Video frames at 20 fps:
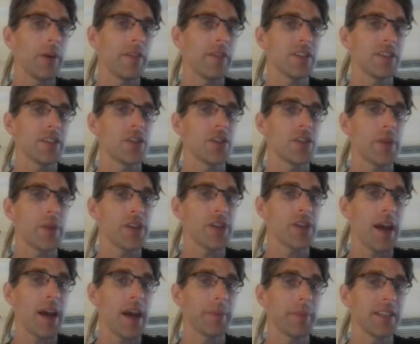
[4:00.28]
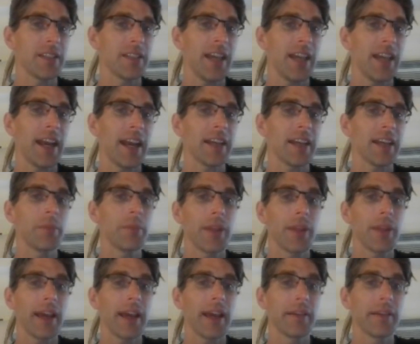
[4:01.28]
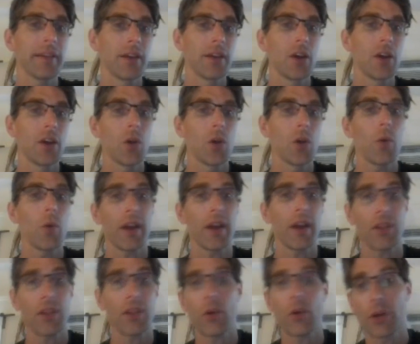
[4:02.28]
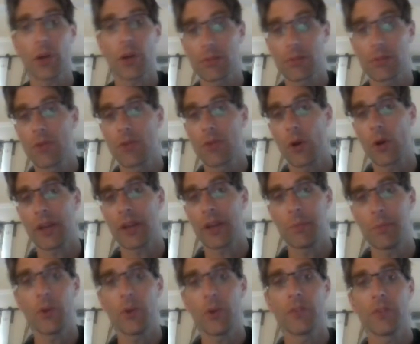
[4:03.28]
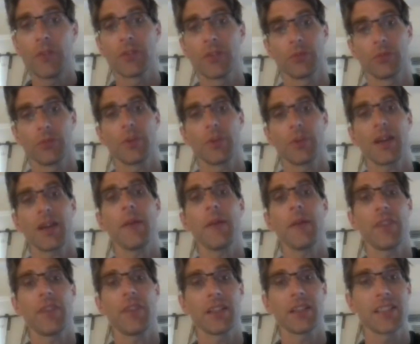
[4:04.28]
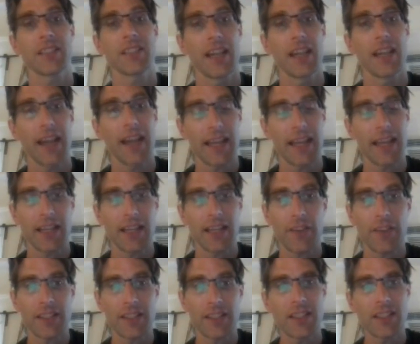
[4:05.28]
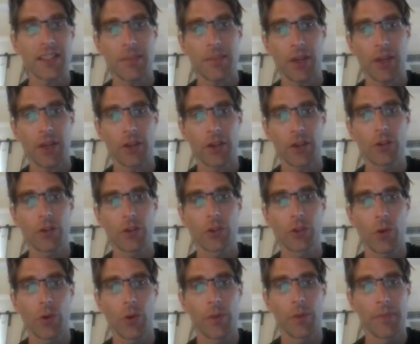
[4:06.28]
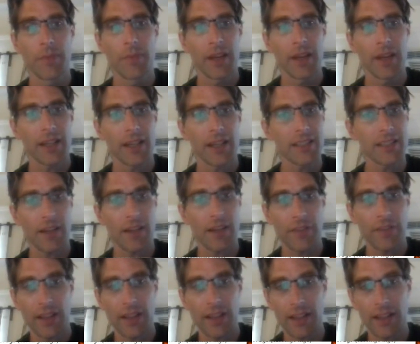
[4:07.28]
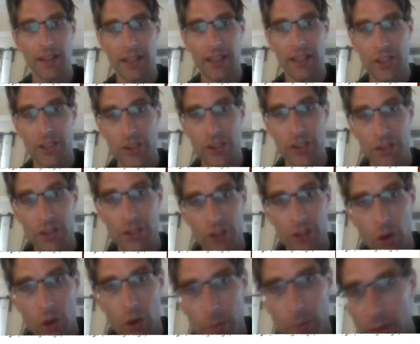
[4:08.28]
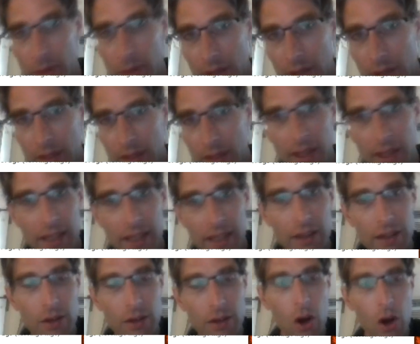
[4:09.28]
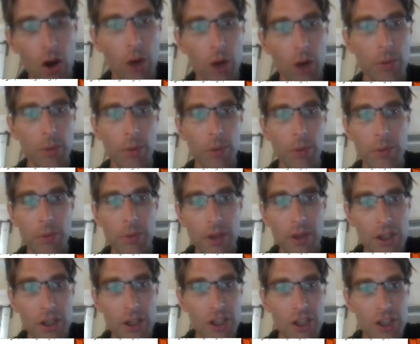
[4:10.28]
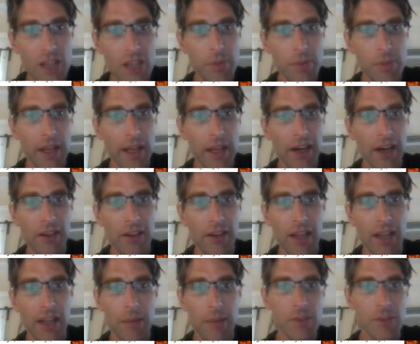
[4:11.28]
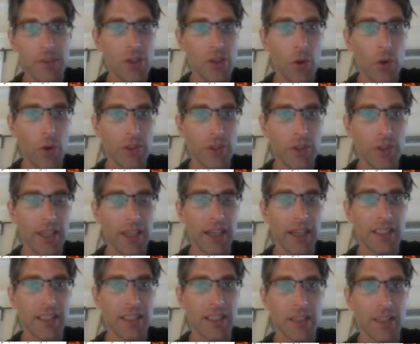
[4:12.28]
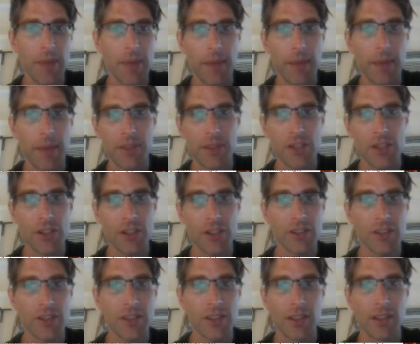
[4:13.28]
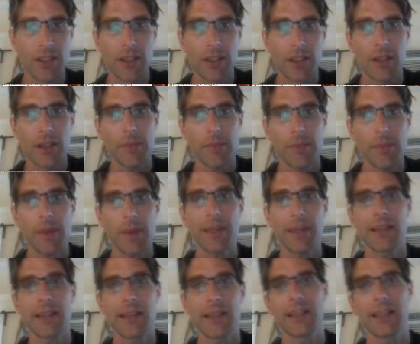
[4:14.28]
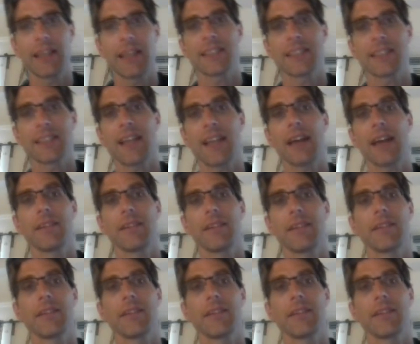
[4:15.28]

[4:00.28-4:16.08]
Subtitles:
if the situation happens again, I can play what I thought were okay moves with confidence, and then if I see something unusual, instead of feeling like a dope, like a horrible chess player that I'm just always getting into these bad positions, maybe it's not